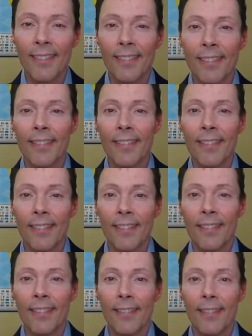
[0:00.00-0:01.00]

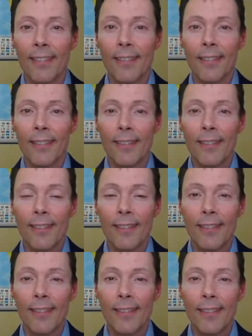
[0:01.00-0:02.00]

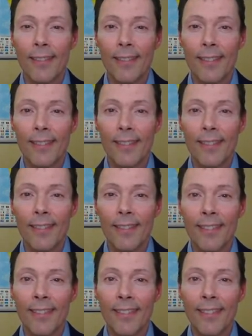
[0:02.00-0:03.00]

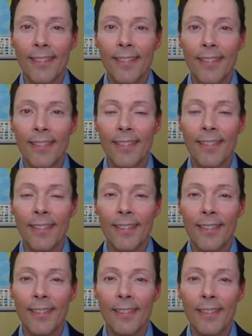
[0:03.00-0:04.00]

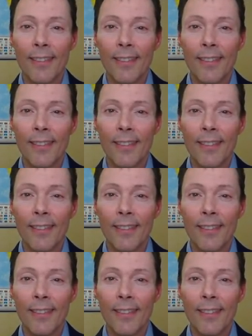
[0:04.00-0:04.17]
The person shown says nothing.